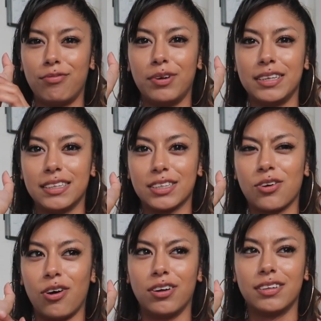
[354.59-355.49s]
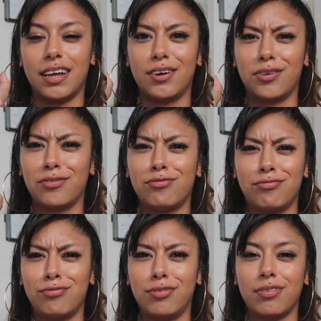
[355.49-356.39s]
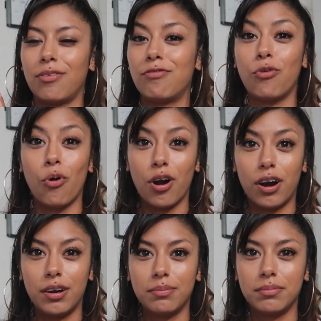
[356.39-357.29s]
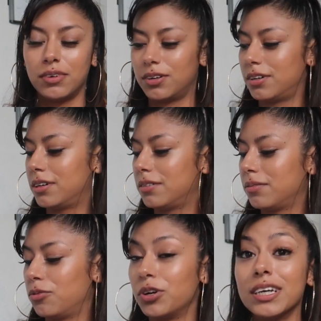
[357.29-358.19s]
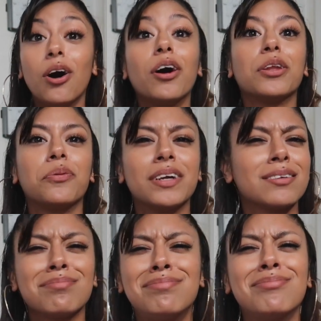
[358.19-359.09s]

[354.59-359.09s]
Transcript: what is this called? I don't know, a forearm or wrist, on the wrist.